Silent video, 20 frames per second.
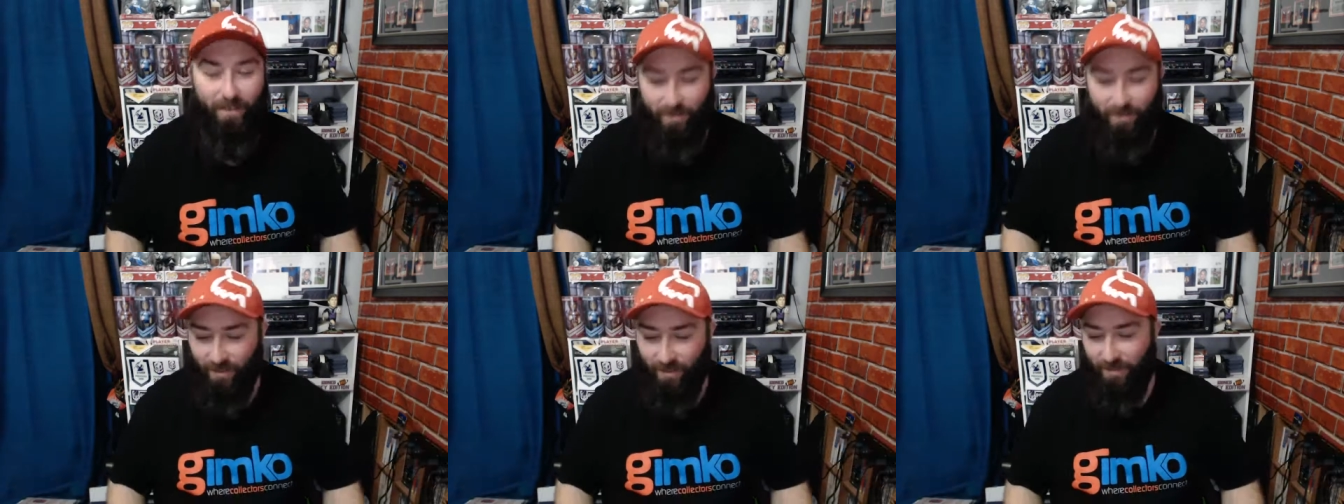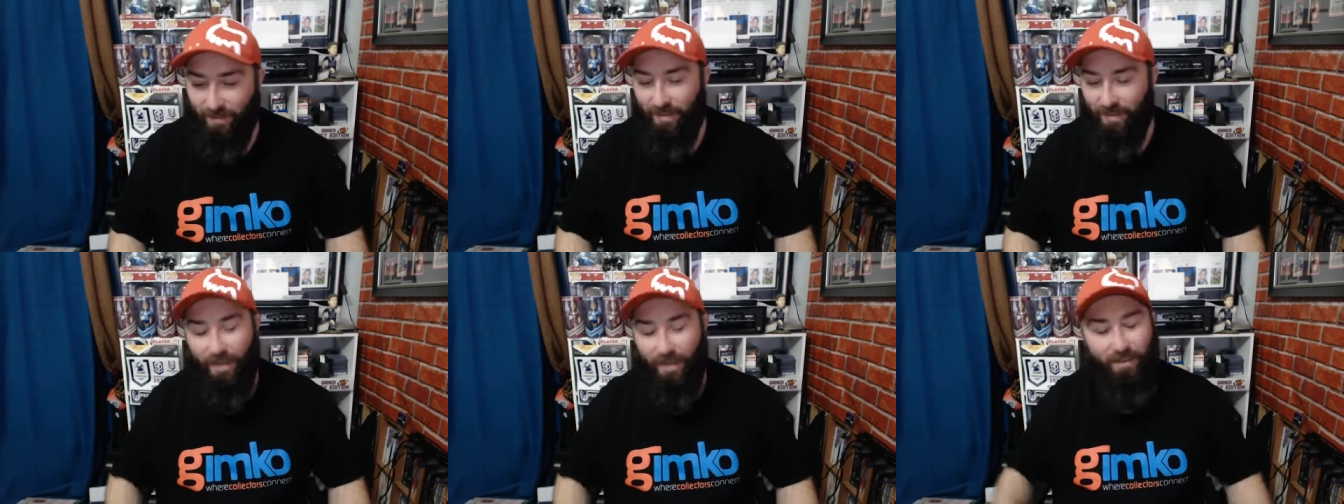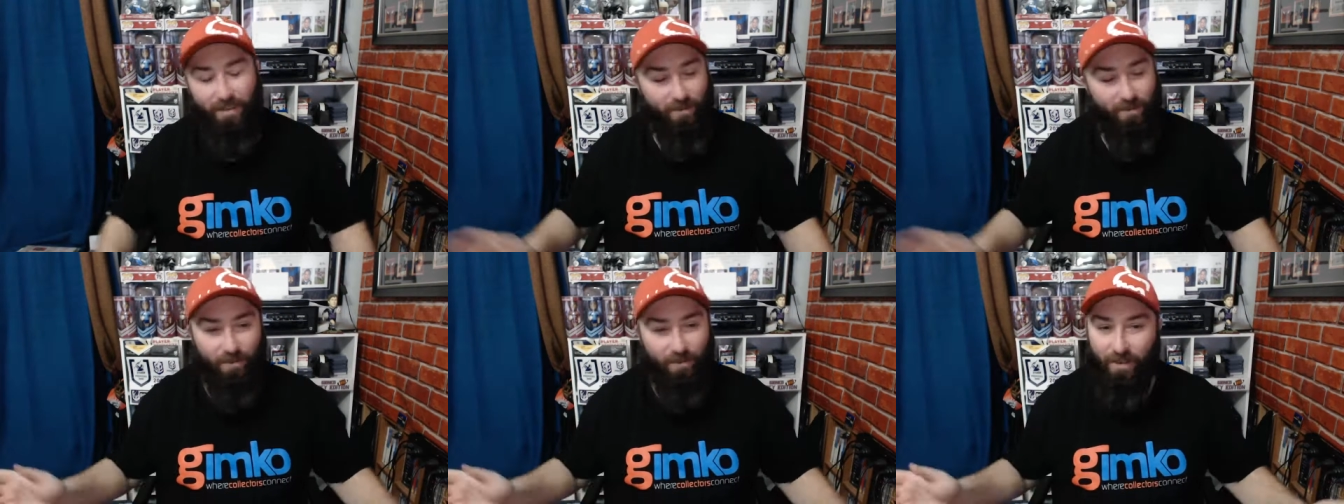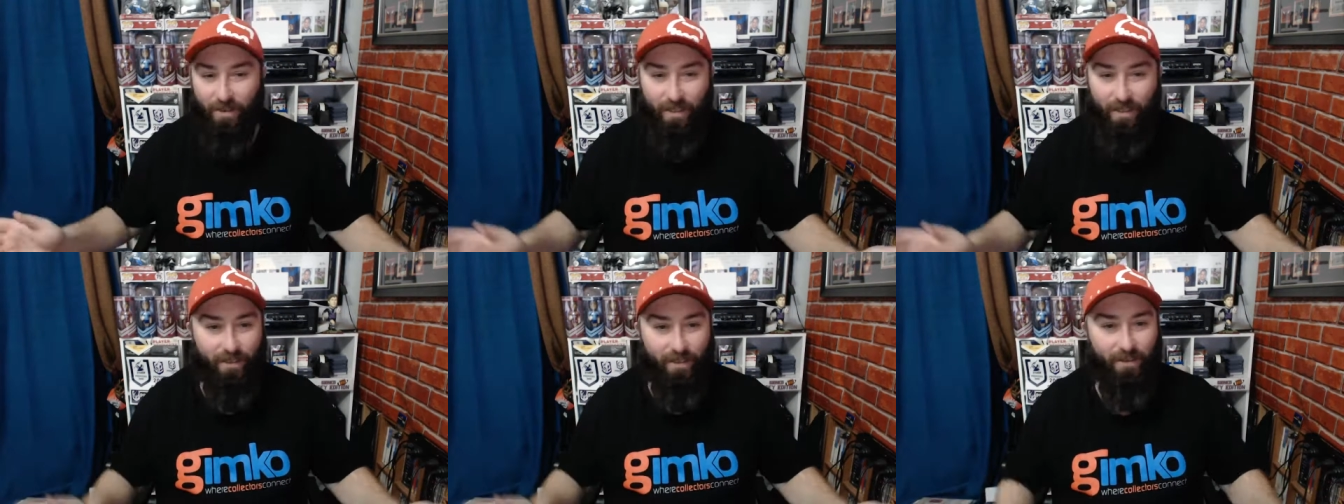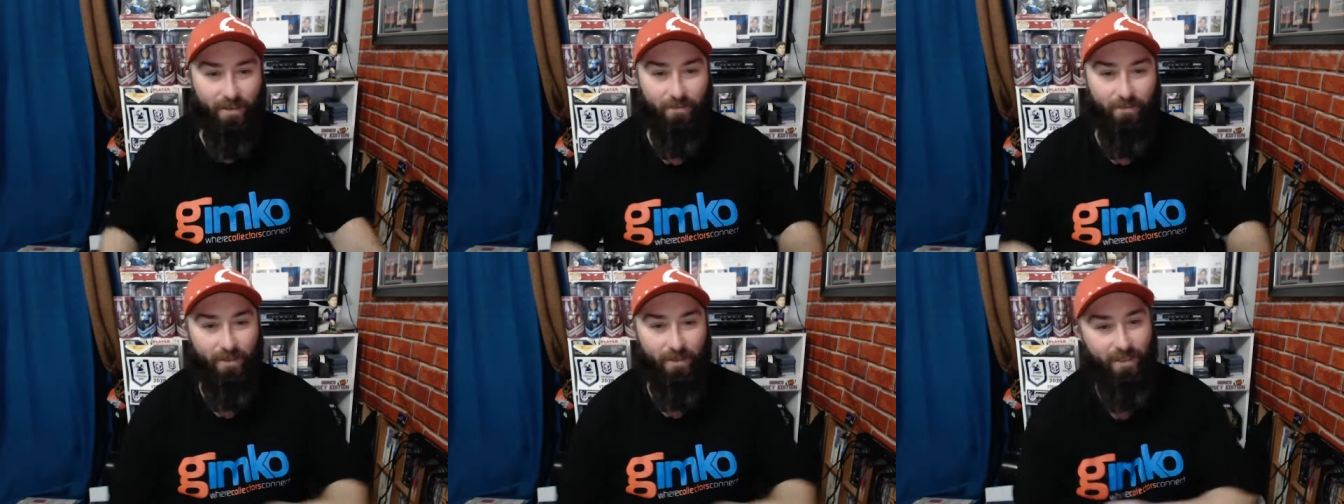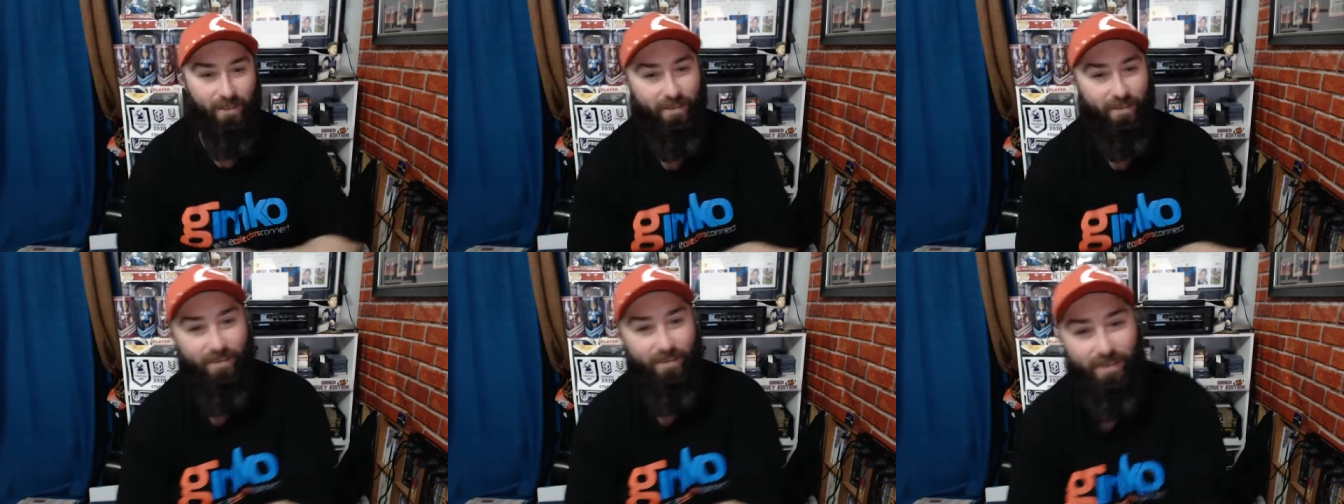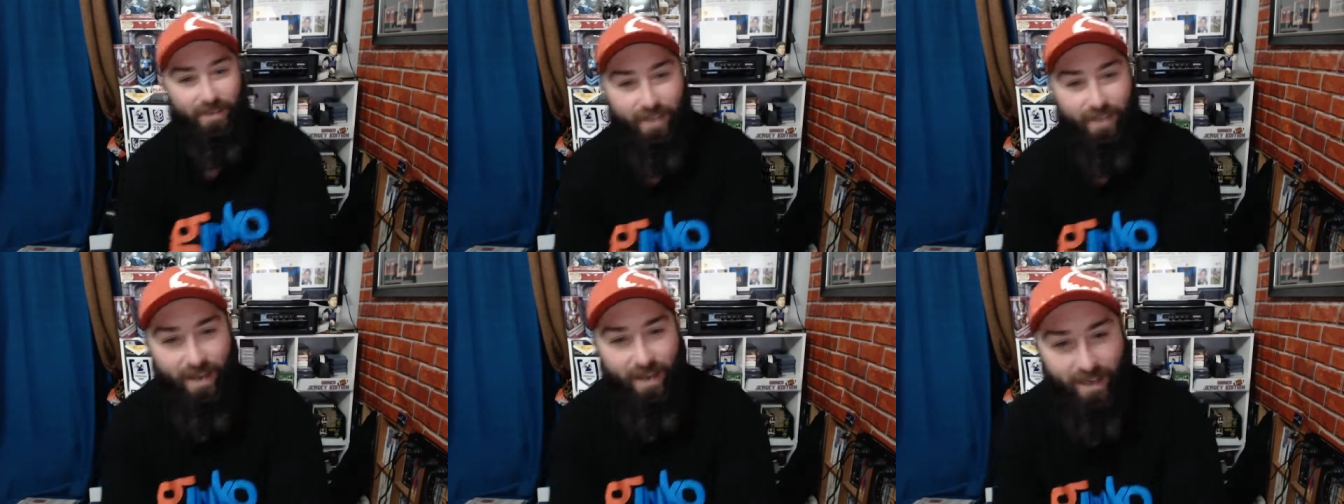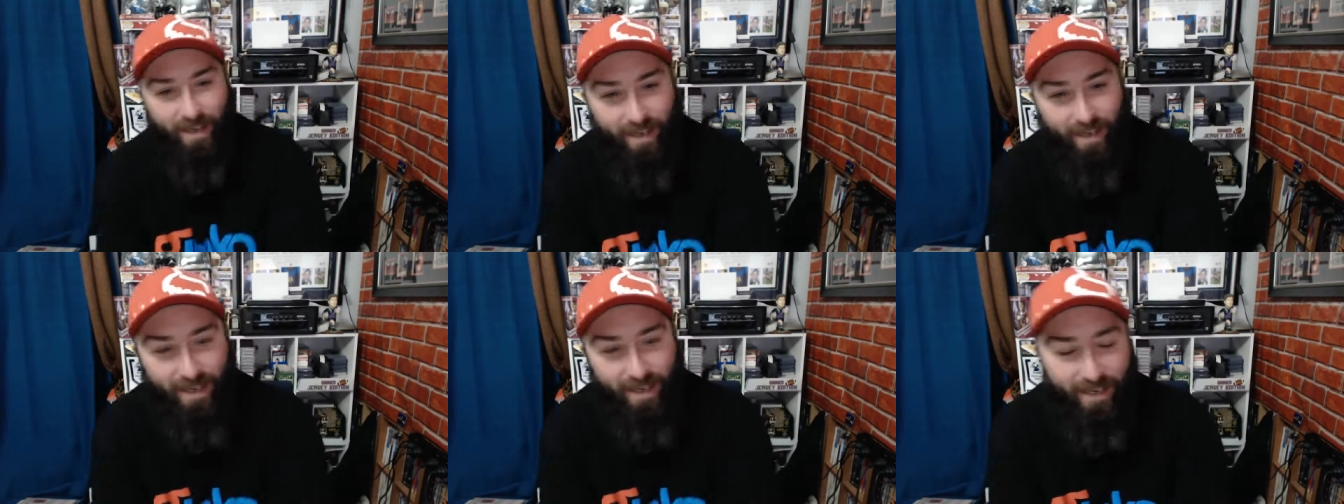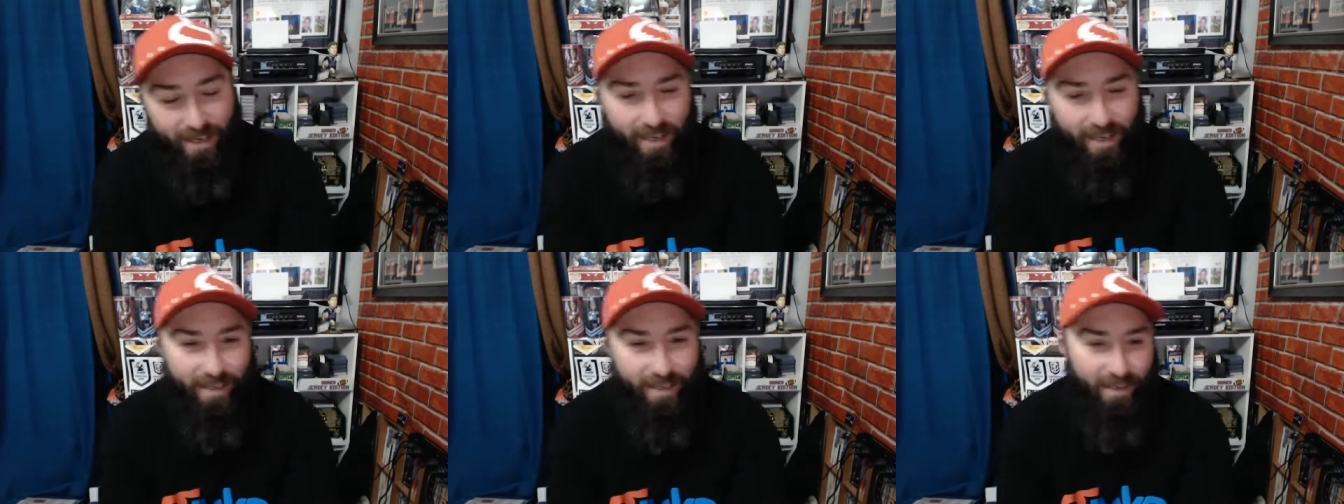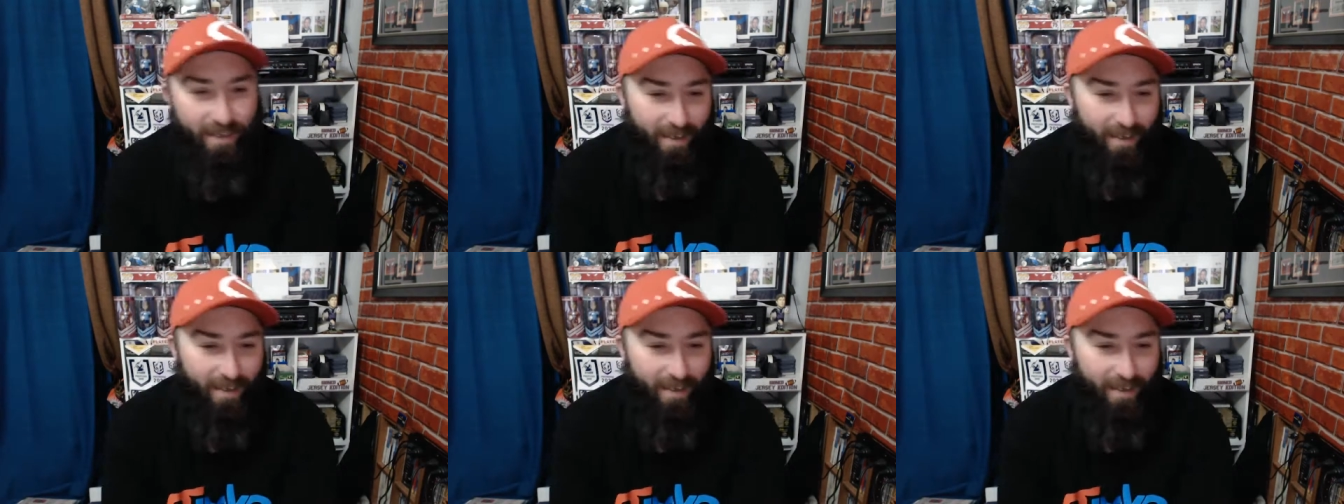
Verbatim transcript: It just takes your mind off it, and you go out there, get a